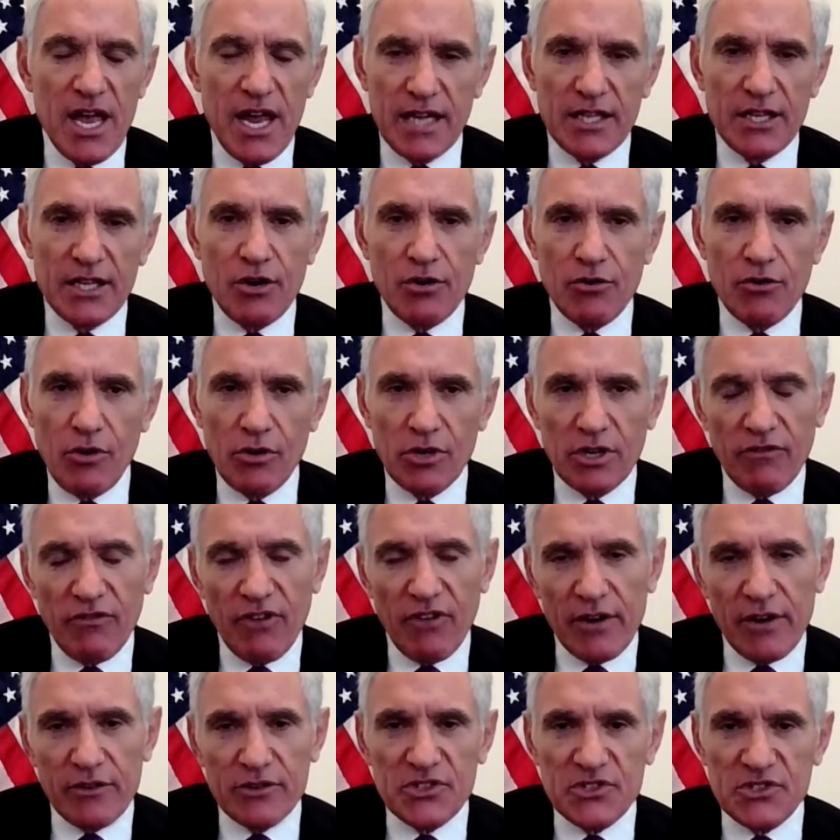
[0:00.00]
And
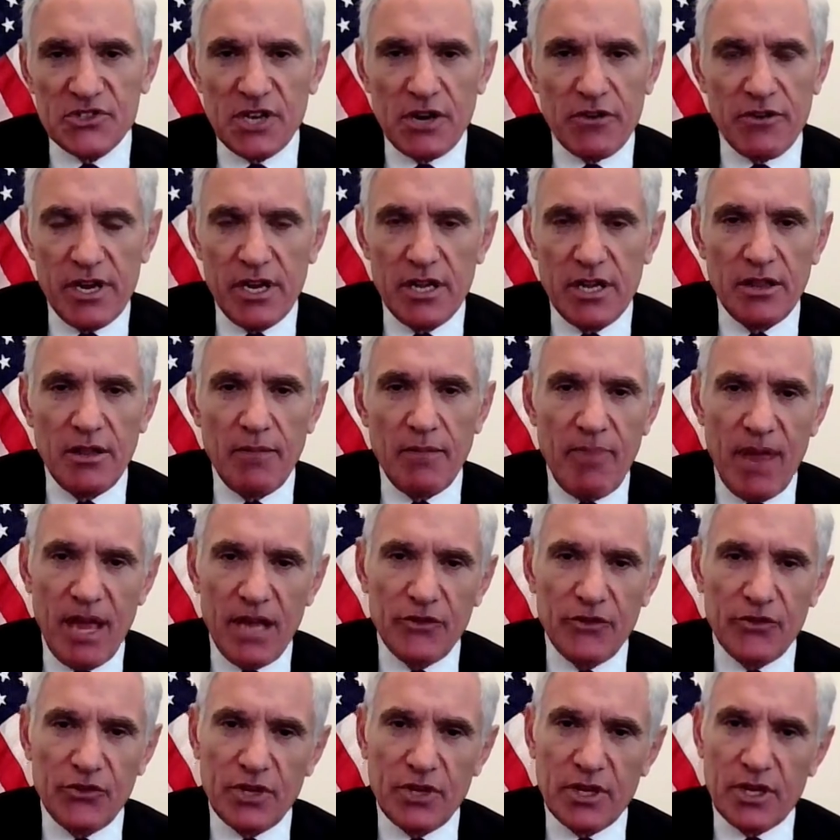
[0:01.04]
coronaviruses are in the
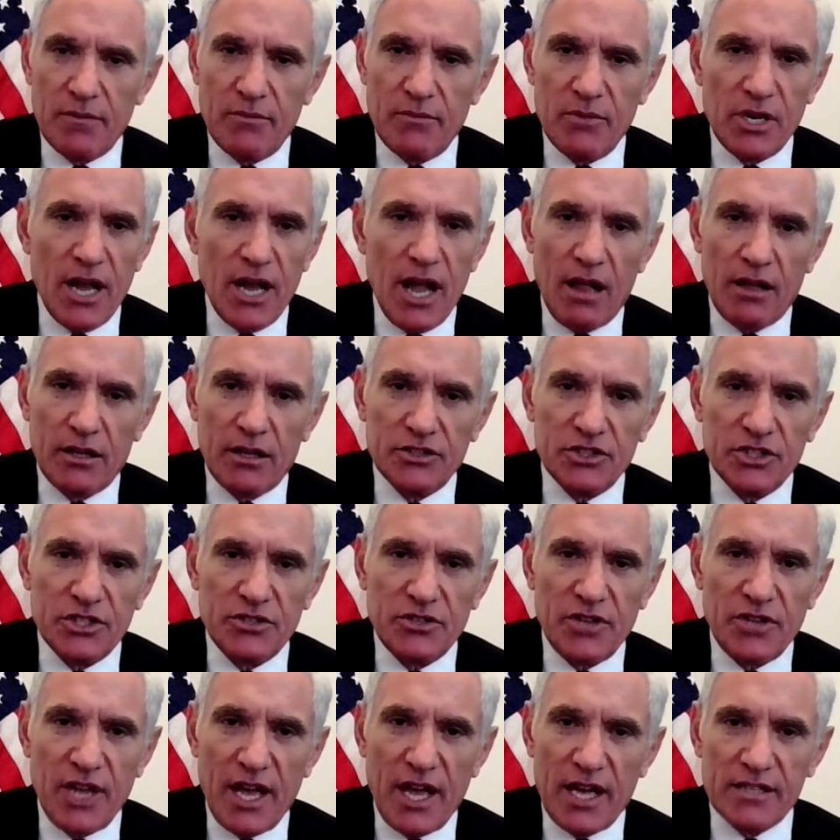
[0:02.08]
basic
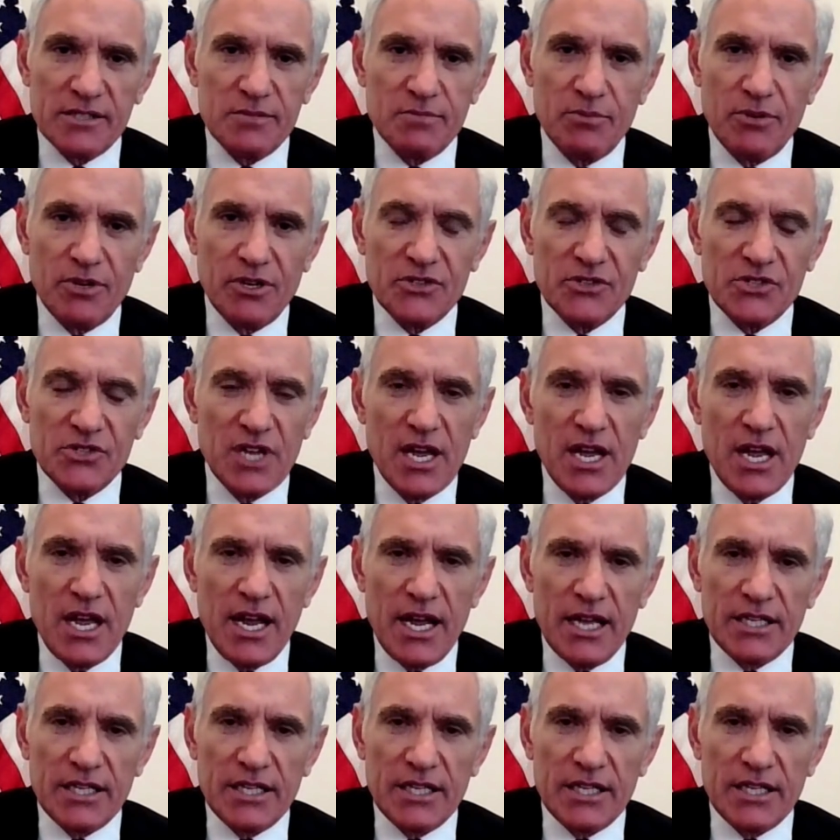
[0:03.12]
immunology textbooks.